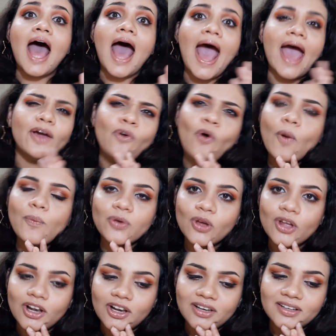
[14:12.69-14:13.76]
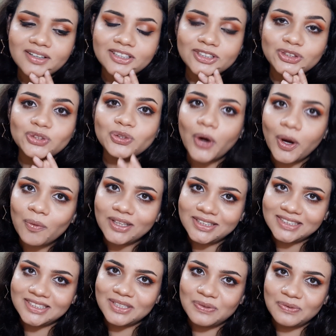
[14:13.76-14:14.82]
I hope you enjoyed
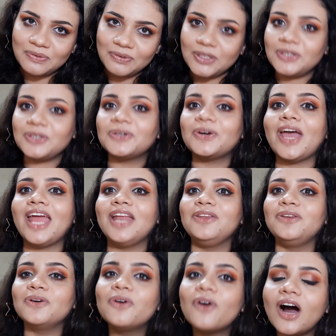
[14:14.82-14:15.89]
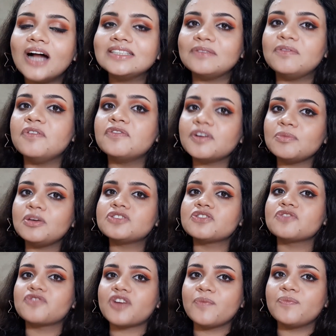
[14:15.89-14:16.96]
watching this video and you got some information
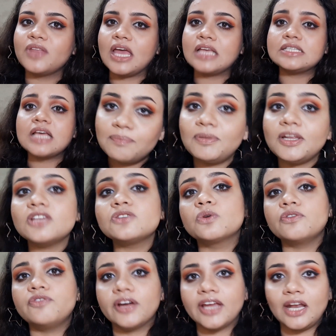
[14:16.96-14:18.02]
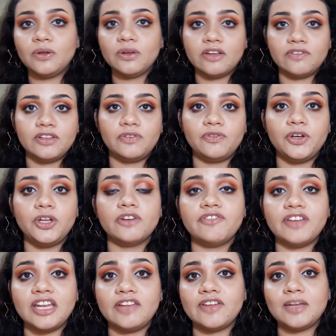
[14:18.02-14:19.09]
from this. Please don't forget to give this video a
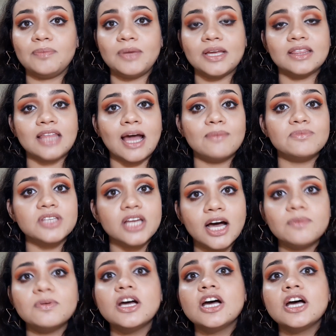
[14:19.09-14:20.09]
very very big thumbs up.